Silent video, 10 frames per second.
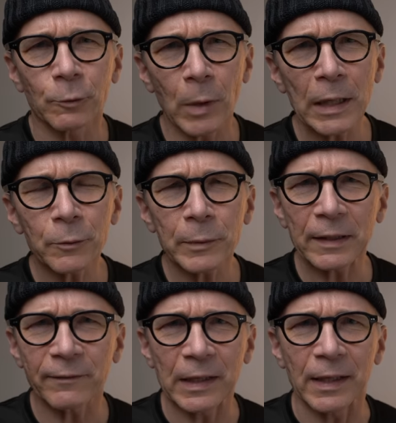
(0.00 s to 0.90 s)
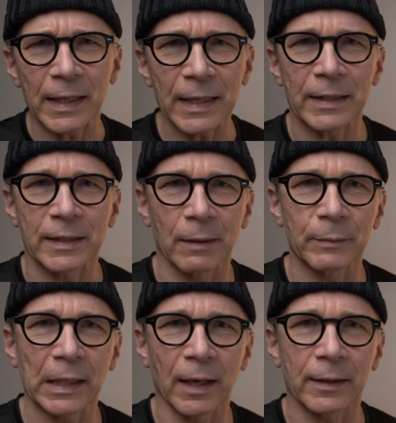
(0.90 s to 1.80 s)
why do we even need
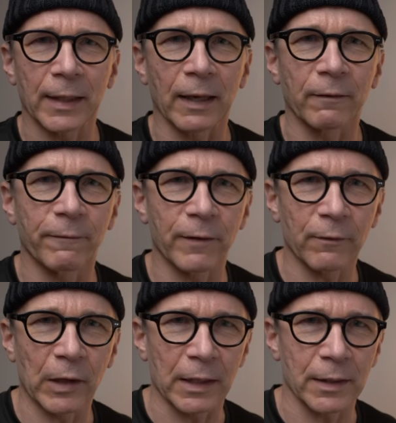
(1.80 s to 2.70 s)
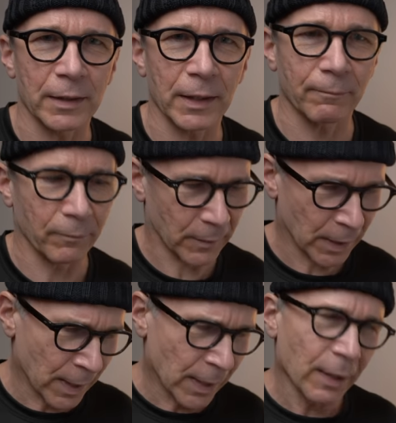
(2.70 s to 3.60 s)
something like equivalency?
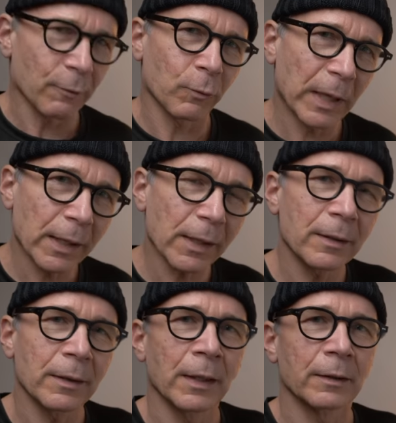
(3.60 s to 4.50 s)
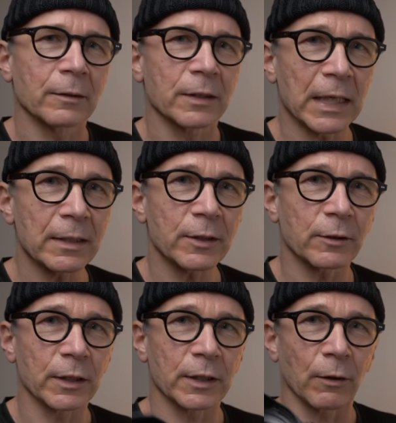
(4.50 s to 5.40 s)
Well, the
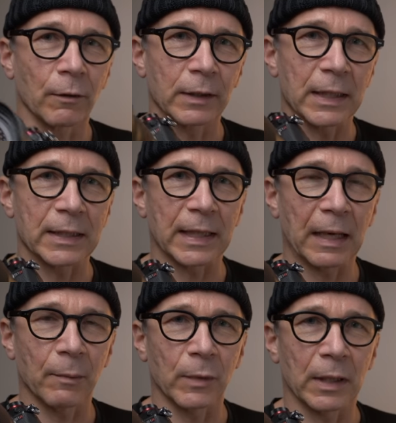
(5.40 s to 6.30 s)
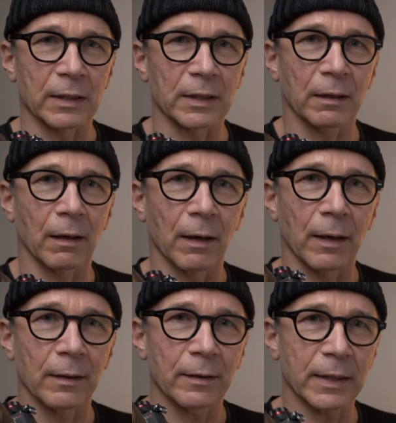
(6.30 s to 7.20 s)
sensors on these cameras
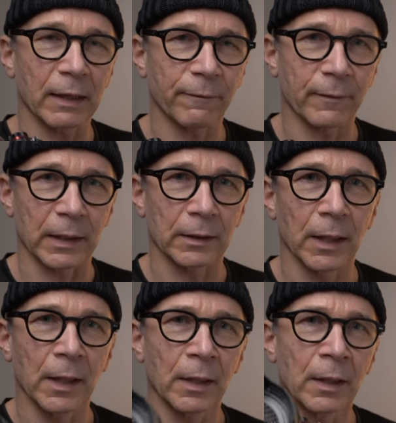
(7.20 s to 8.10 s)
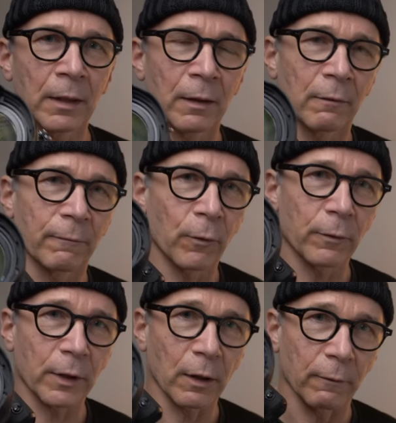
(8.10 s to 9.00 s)
are different.
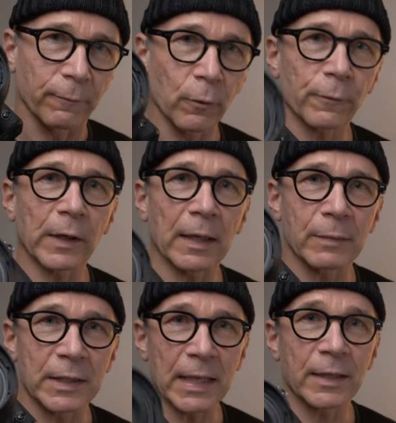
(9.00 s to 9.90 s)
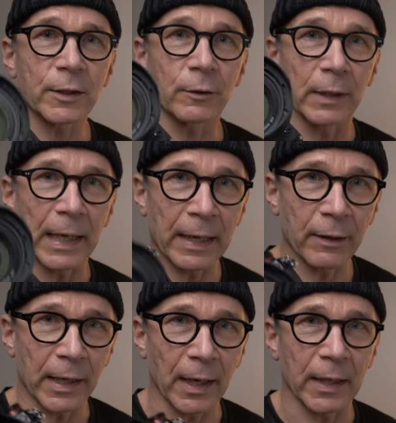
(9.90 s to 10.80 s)
The full frame sensor
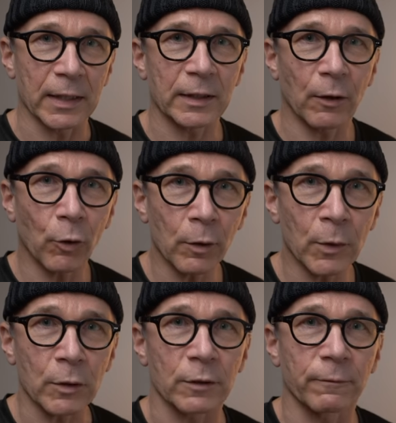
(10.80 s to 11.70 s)
area is almost